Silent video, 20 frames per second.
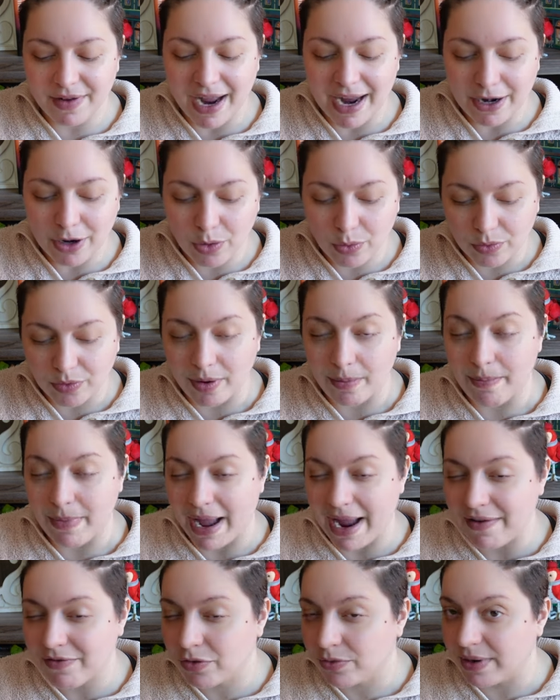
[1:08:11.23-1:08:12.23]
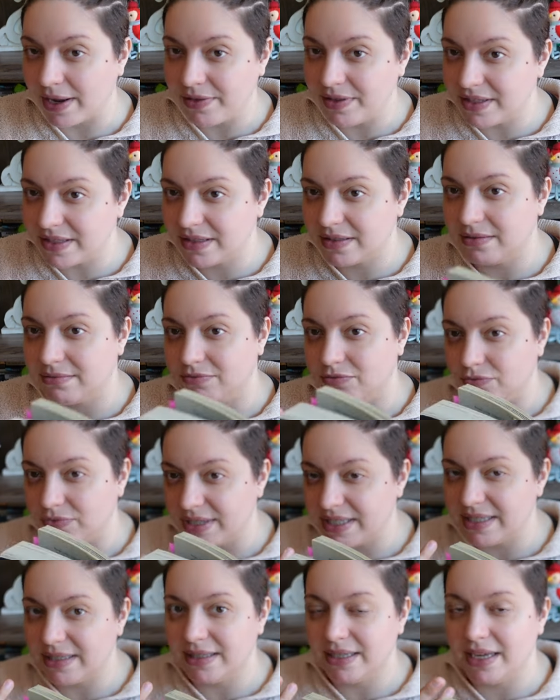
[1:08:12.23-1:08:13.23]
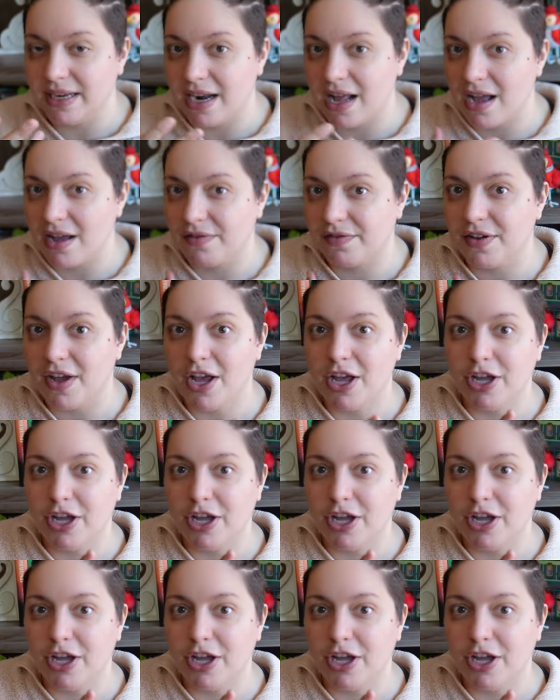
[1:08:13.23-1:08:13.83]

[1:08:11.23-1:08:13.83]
I don't rem I haven't read this recently enough